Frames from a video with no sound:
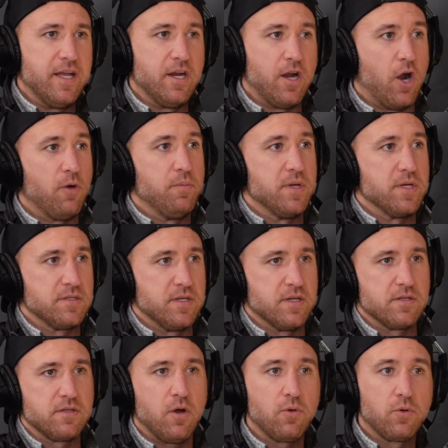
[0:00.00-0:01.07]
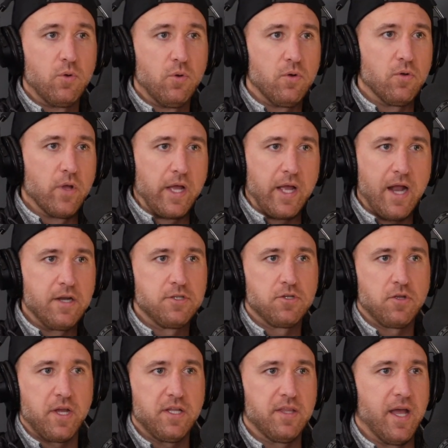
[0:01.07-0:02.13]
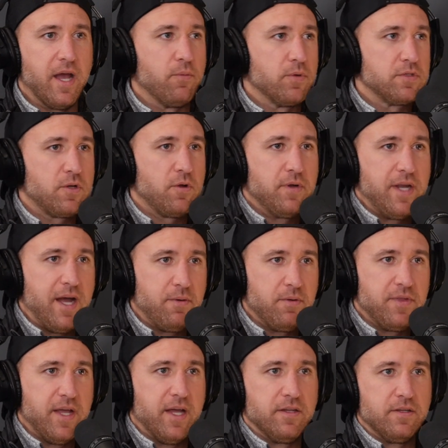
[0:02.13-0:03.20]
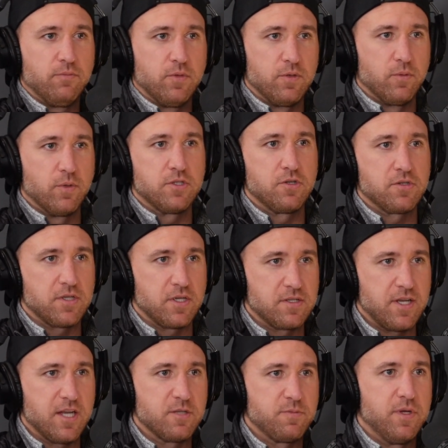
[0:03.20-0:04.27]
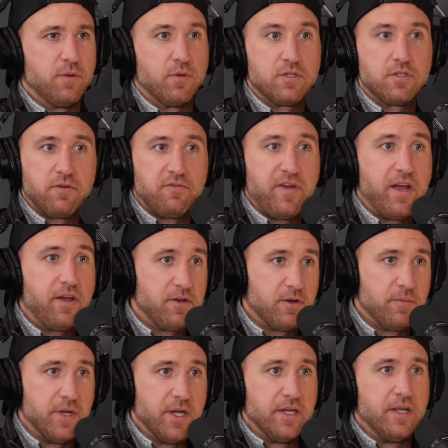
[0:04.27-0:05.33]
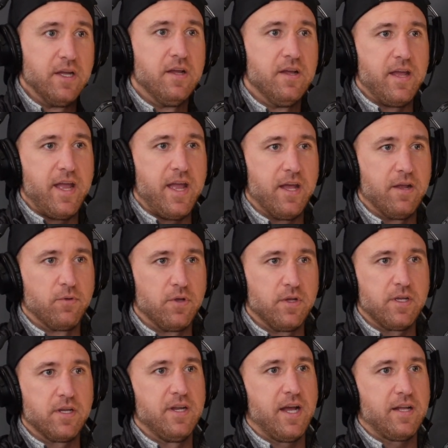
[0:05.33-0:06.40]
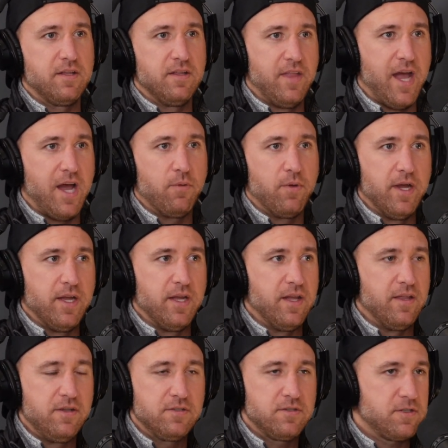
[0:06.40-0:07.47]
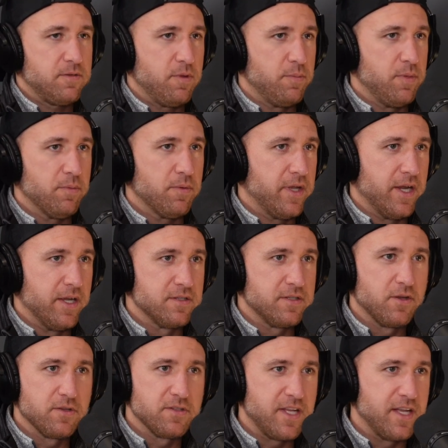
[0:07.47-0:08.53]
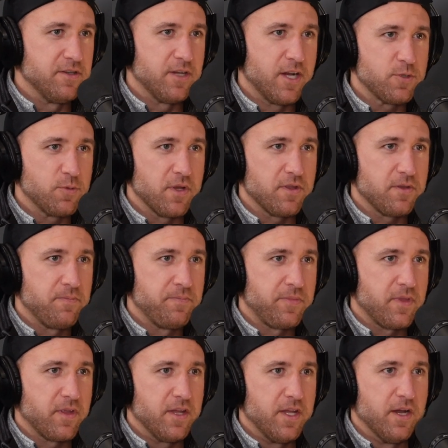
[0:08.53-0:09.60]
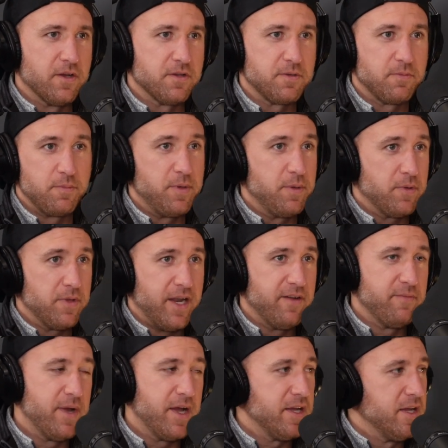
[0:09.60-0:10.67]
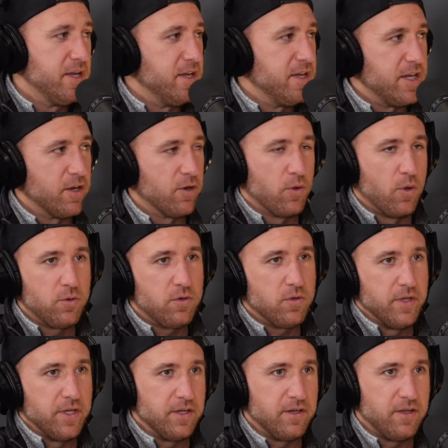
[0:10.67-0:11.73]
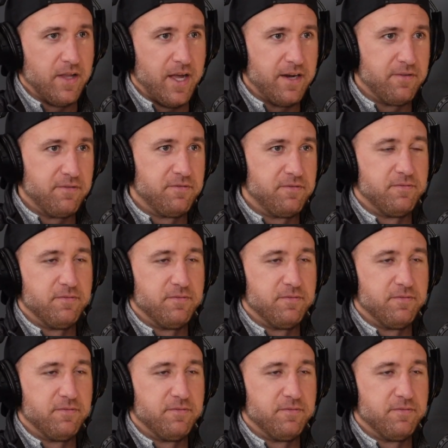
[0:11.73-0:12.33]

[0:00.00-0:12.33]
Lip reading: our business. Oh, cool. How did you like that? What's going on with that? What's your success been? What's your failure been? And really connecting that way. And these are some of the people that I still stay in touch with. Some of the people that I've met here locally, a lot of